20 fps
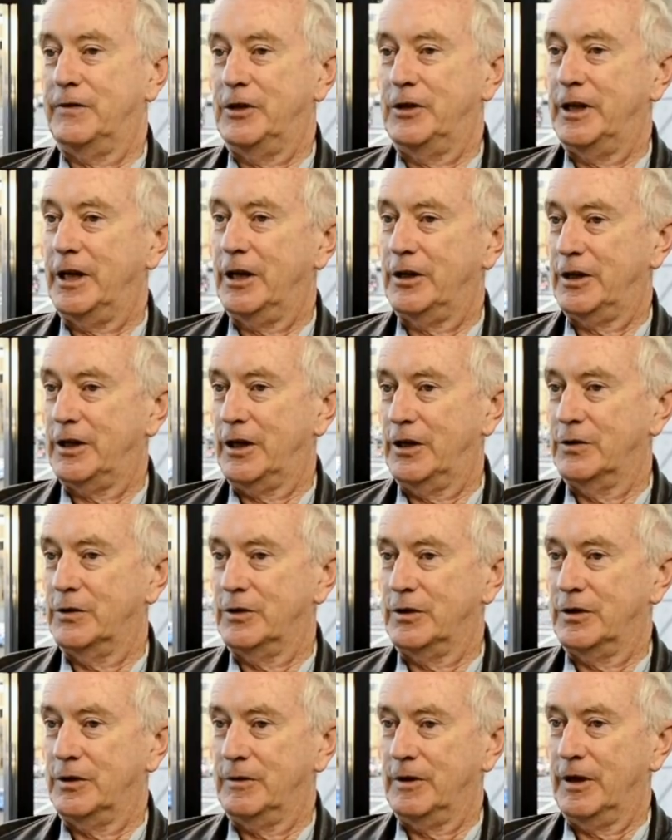of any other
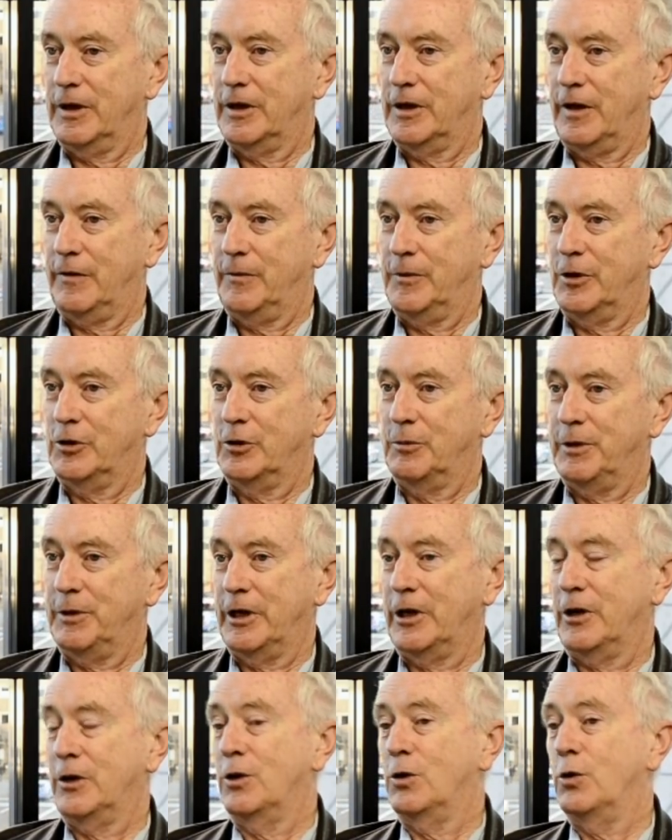country government on the
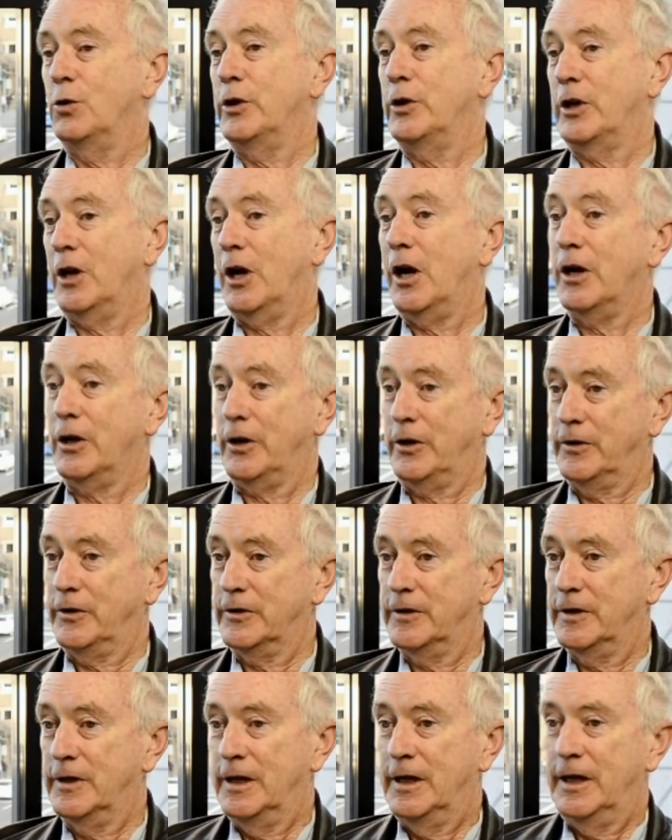planet, including
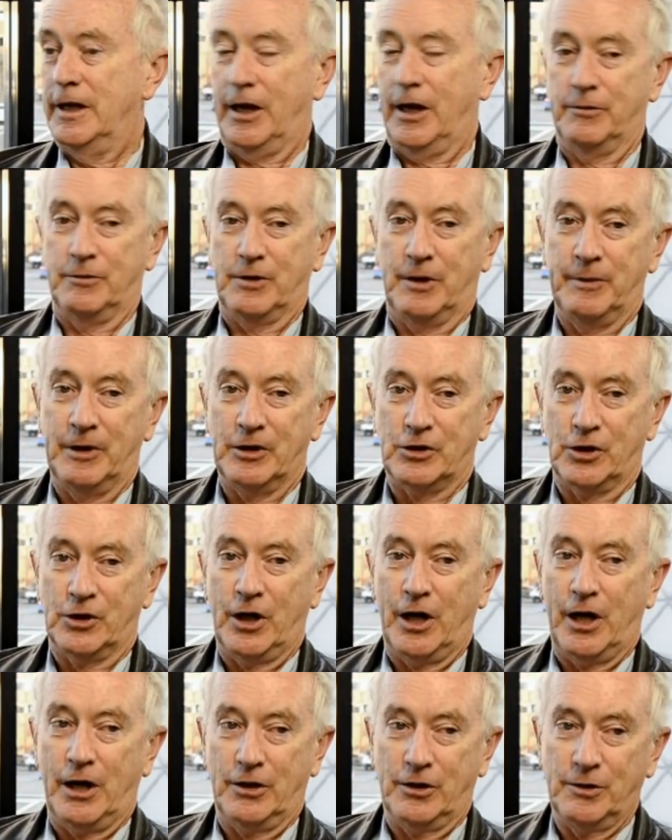Ireland. I
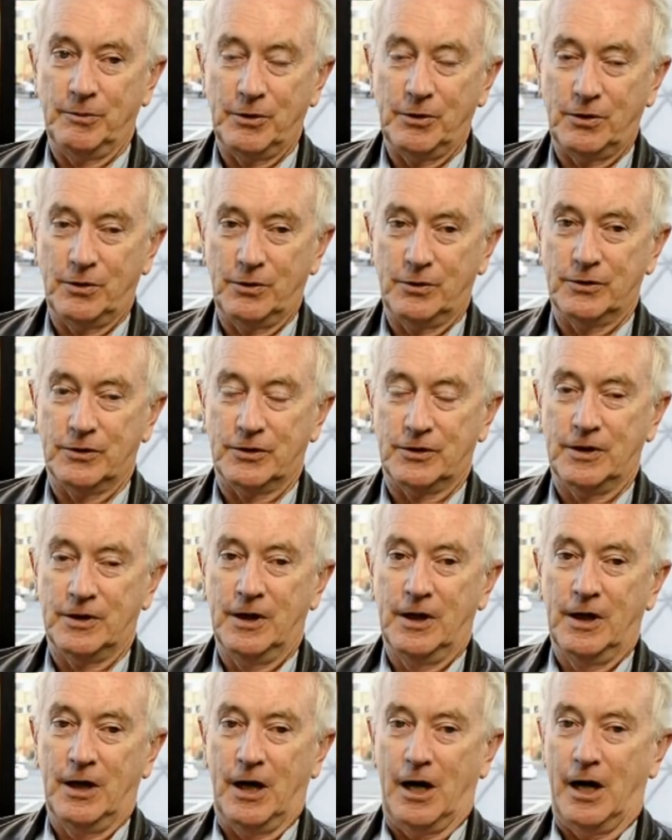mention Ireland
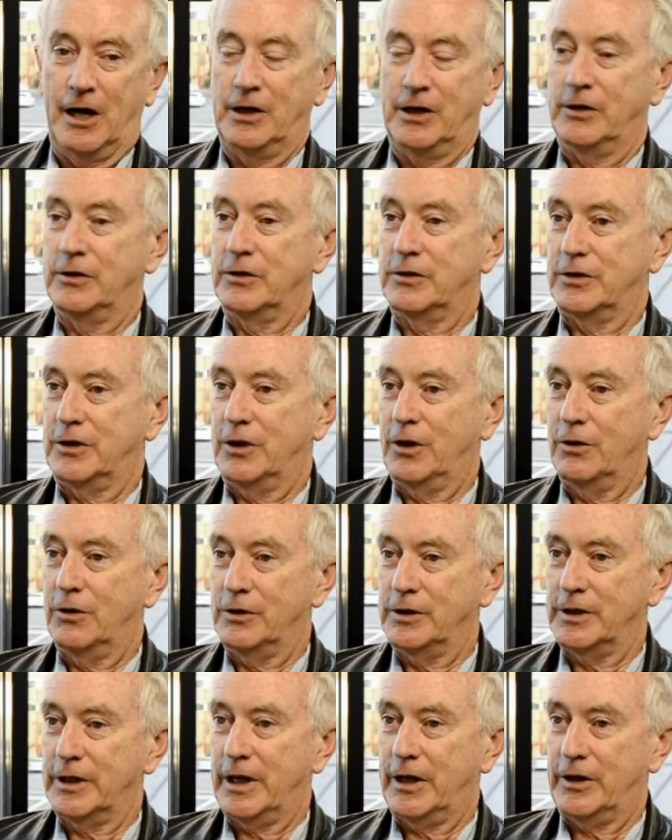because Ireland is the
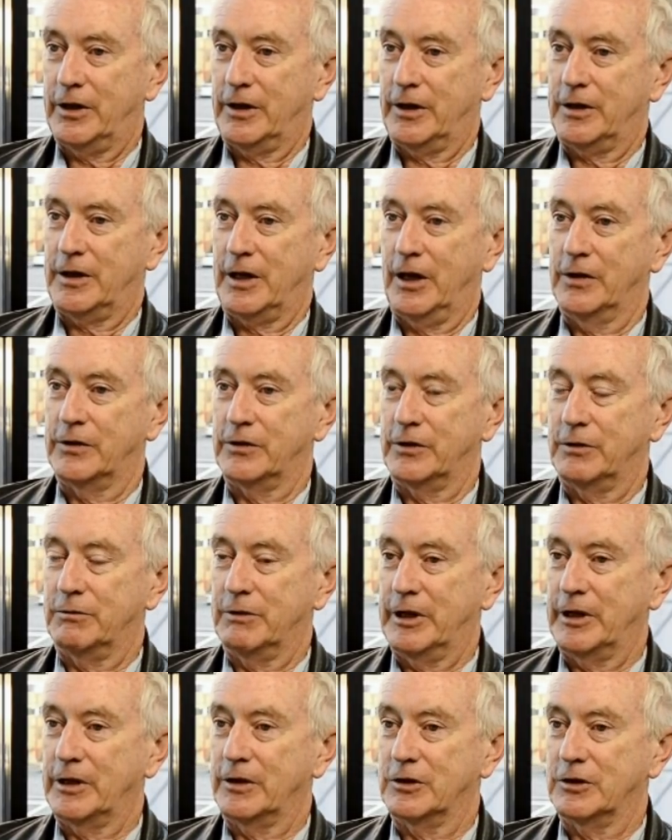only other country
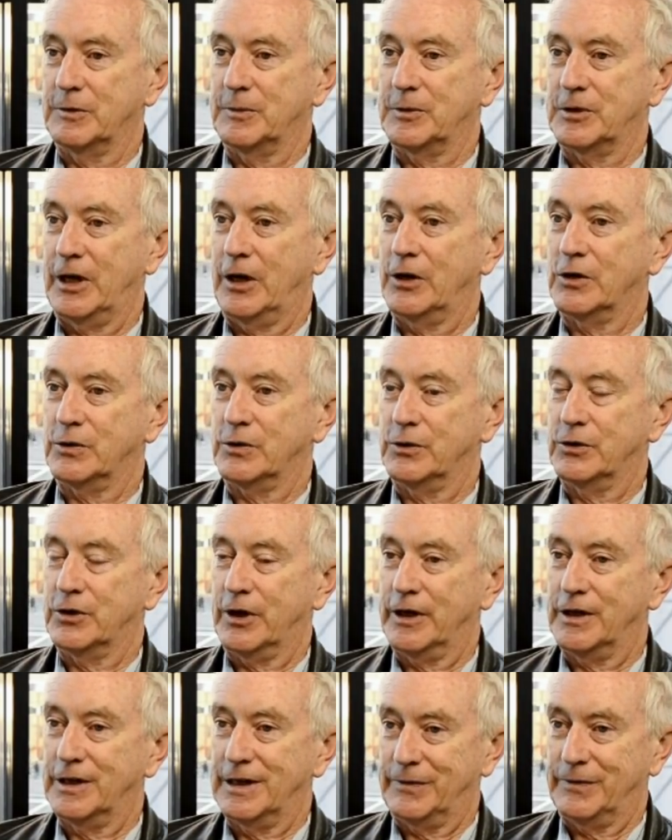running a substantial
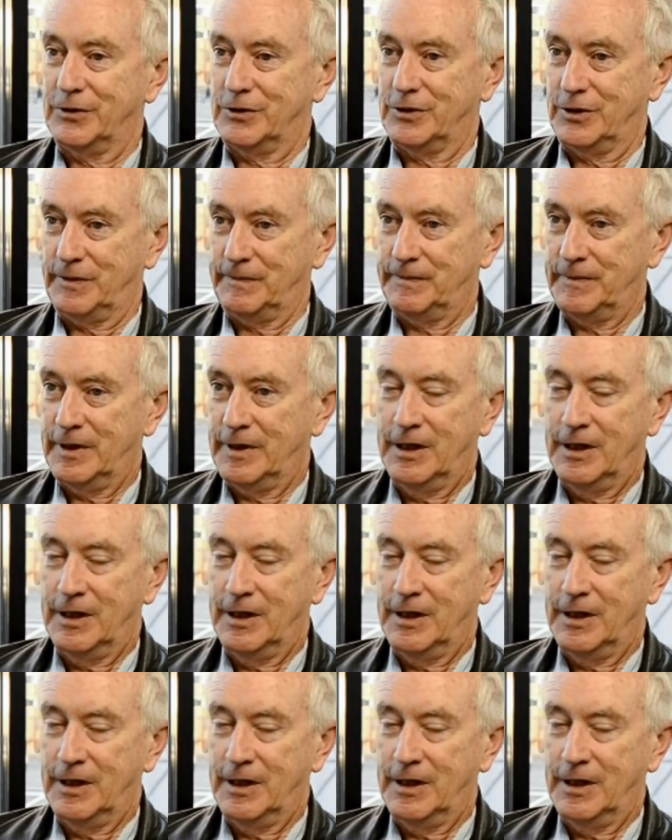trade deficit